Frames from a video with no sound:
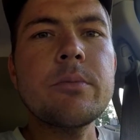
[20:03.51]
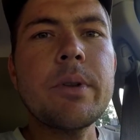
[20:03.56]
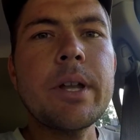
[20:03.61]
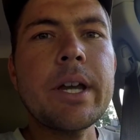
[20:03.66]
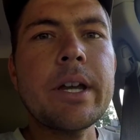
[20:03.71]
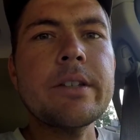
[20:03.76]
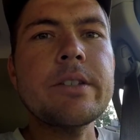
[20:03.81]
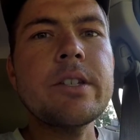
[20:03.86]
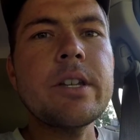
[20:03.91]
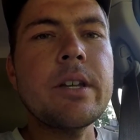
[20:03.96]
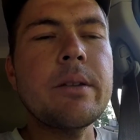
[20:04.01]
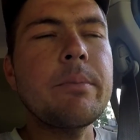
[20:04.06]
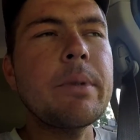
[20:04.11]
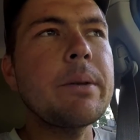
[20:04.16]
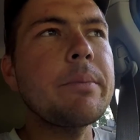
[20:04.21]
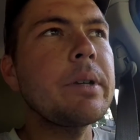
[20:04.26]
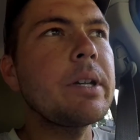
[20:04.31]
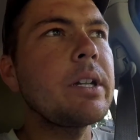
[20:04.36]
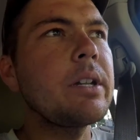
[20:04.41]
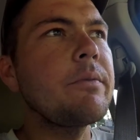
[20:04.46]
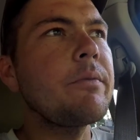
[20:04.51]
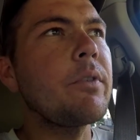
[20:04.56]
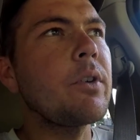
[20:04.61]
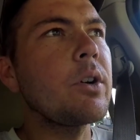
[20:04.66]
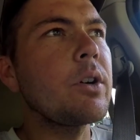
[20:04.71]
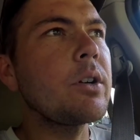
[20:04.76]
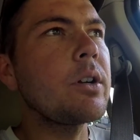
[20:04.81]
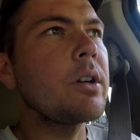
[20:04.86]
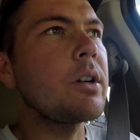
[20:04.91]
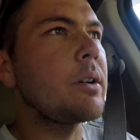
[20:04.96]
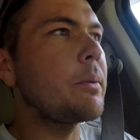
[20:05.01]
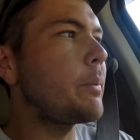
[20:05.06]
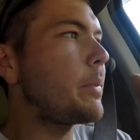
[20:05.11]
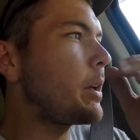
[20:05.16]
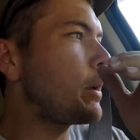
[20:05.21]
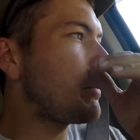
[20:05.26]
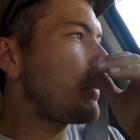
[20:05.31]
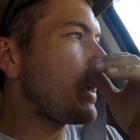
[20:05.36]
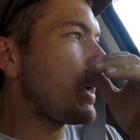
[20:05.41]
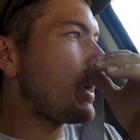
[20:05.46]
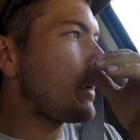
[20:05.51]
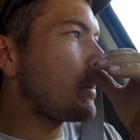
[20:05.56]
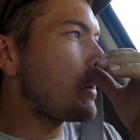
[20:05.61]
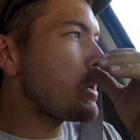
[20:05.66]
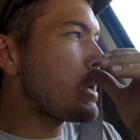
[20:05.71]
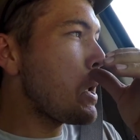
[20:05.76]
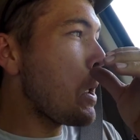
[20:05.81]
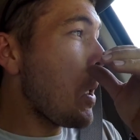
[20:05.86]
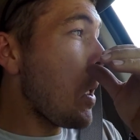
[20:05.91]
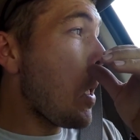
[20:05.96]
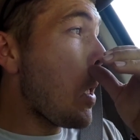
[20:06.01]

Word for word: Like I said, maybe an inverter and a big battery.